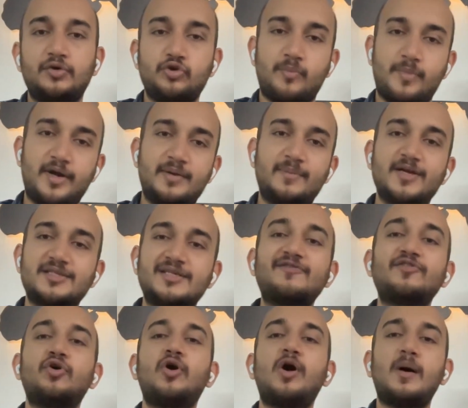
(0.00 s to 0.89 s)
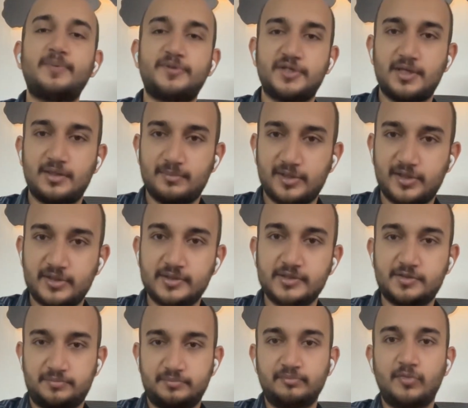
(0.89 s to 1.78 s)
You pretty much have no option
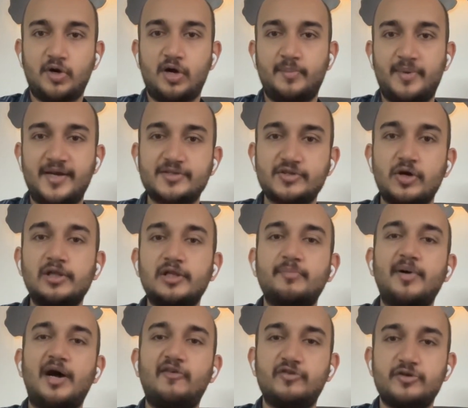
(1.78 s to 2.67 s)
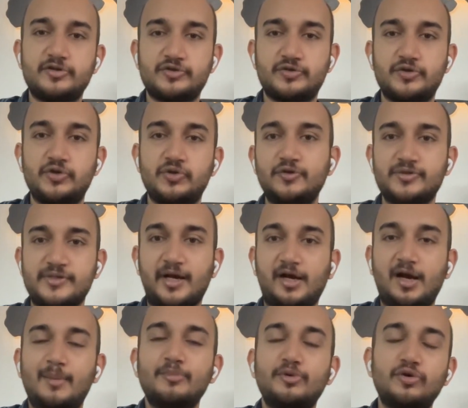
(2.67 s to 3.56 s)
because mom has all the power. So you
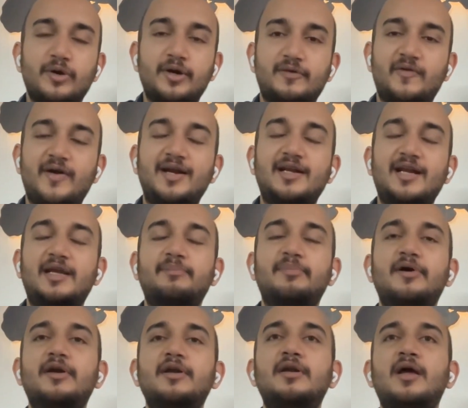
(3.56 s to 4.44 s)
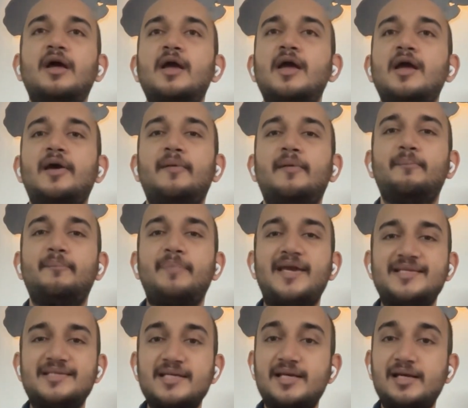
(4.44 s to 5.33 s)
succumb to it, right? Like, but
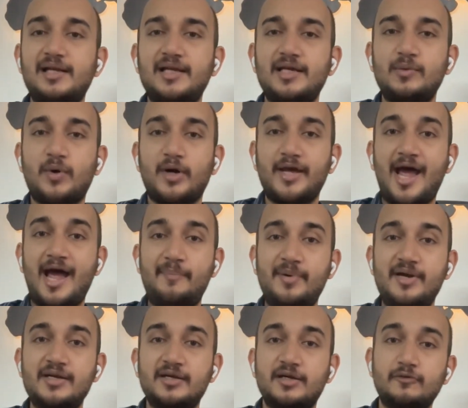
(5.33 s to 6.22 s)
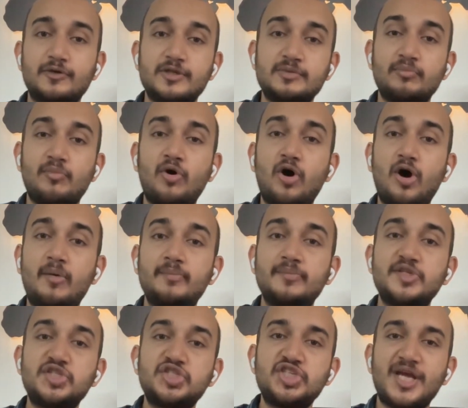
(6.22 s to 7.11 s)
basically what happened here was
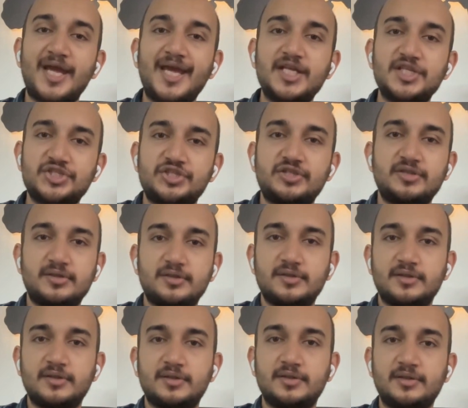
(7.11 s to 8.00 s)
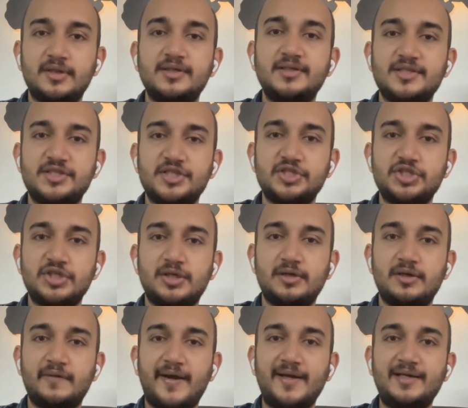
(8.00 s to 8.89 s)
mom changed the
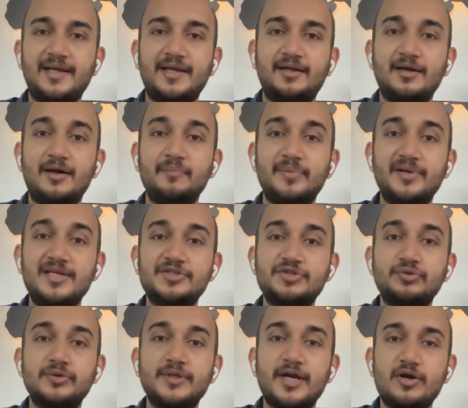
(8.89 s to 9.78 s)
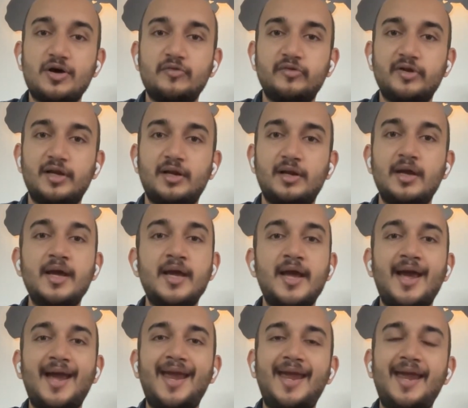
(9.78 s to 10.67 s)
decision, right? Like companies do that often.
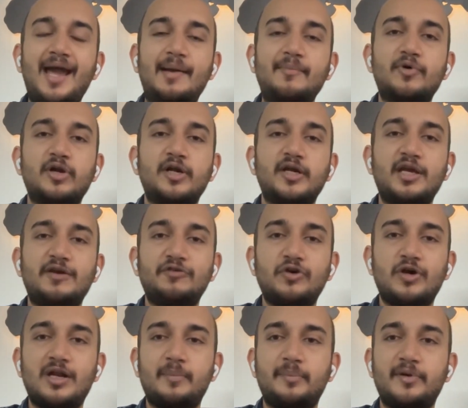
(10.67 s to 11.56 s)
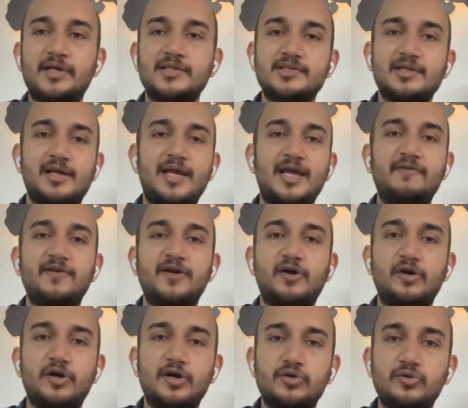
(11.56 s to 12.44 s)
Hey, I'm going to give you an appraisal. Hey, we
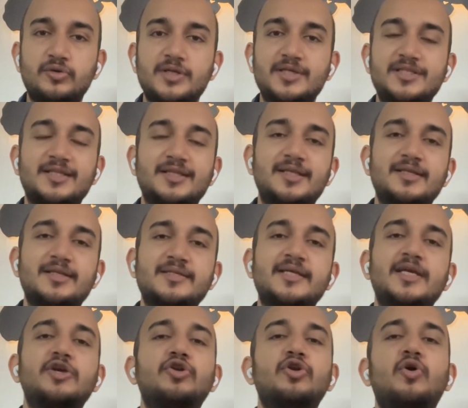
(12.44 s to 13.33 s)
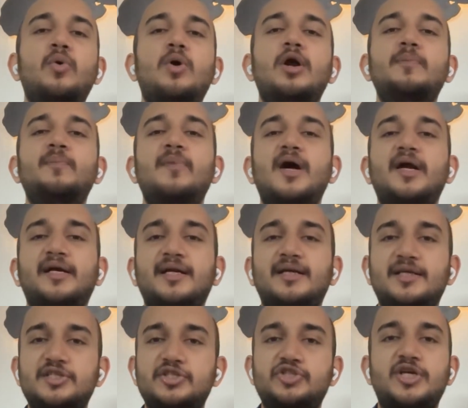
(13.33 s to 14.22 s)
are going to do this. And then they say, you know what?
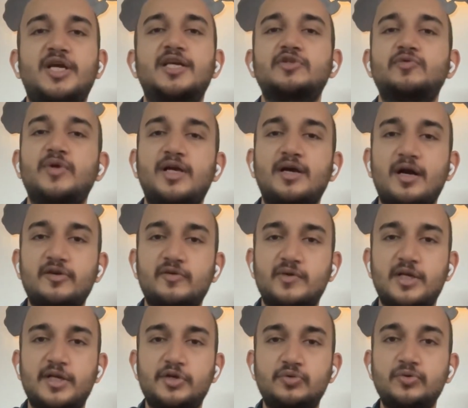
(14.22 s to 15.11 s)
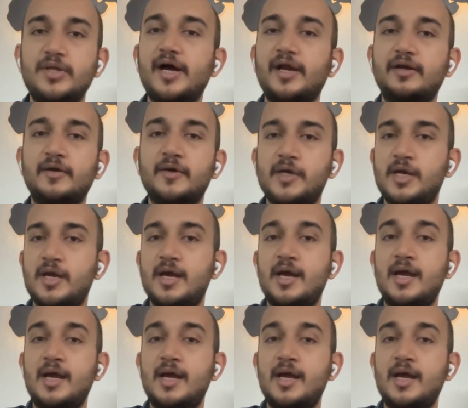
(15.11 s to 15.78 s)
Market has changed. We can't really do that.